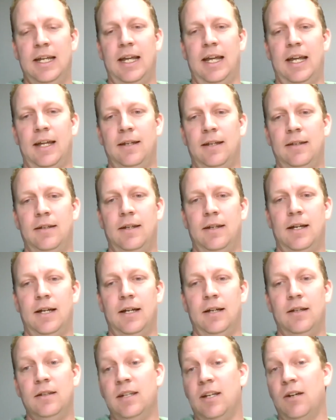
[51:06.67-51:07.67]
And
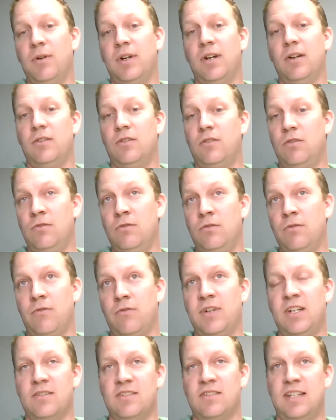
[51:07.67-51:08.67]
here we are 2-3
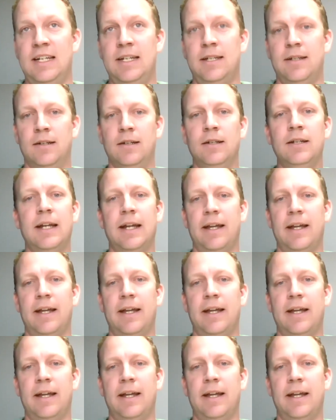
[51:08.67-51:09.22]
years later,